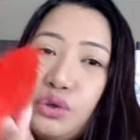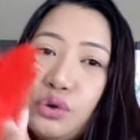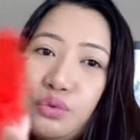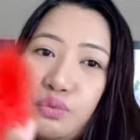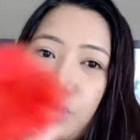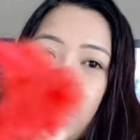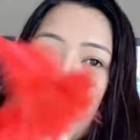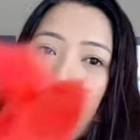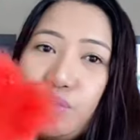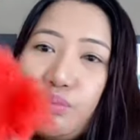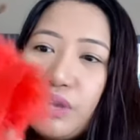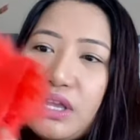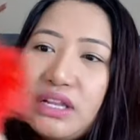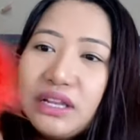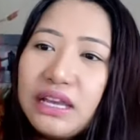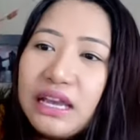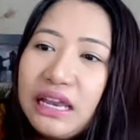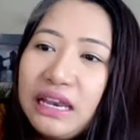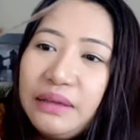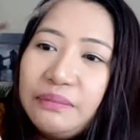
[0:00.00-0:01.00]
we will
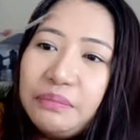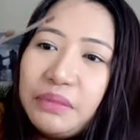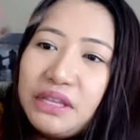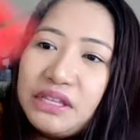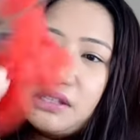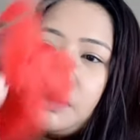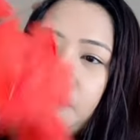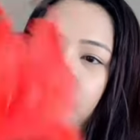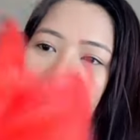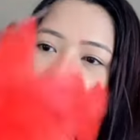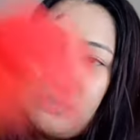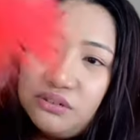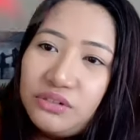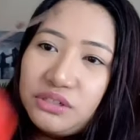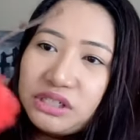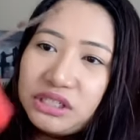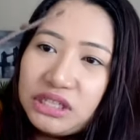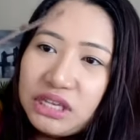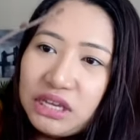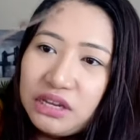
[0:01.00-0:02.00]
clip these
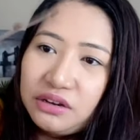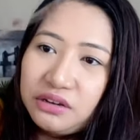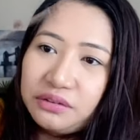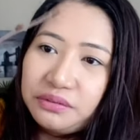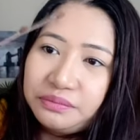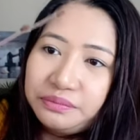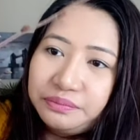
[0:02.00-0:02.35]
feathers here.